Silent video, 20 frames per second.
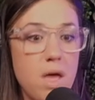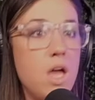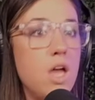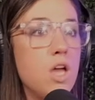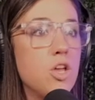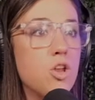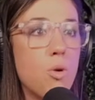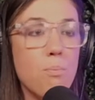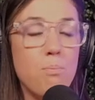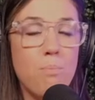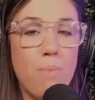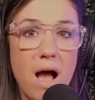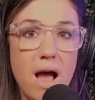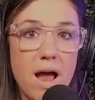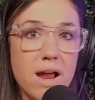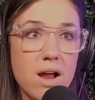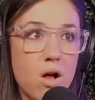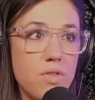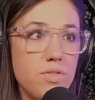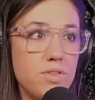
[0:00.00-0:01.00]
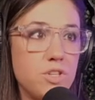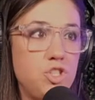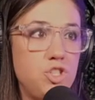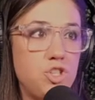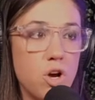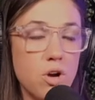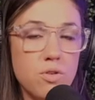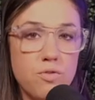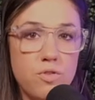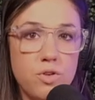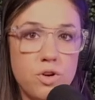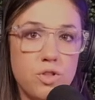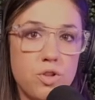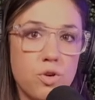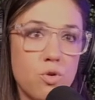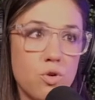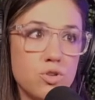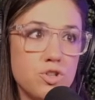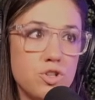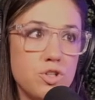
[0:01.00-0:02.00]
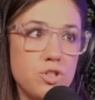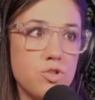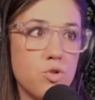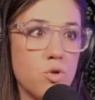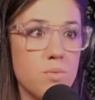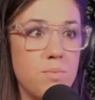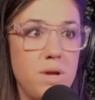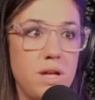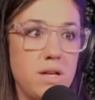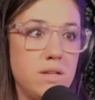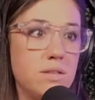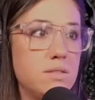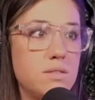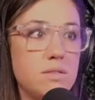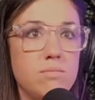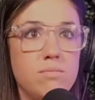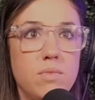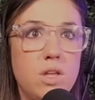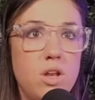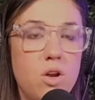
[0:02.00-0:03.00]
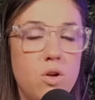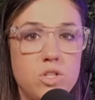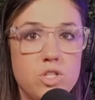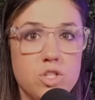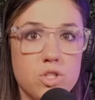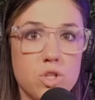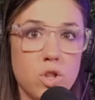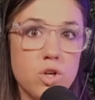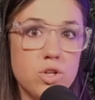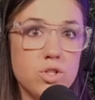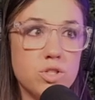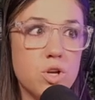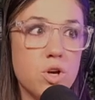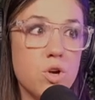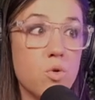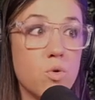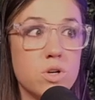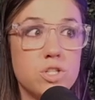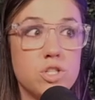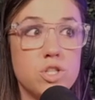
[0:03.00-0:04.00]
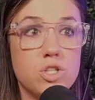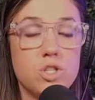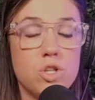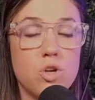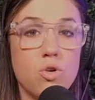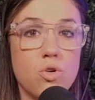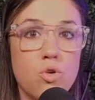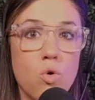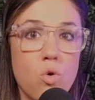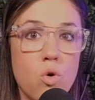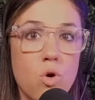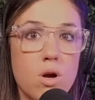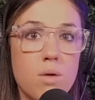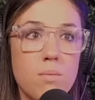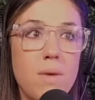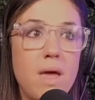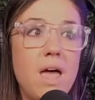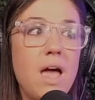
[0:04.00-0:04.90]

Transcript: you know, buying all this junk food at the grocery store because, you know, it just looks good or it's just their norm,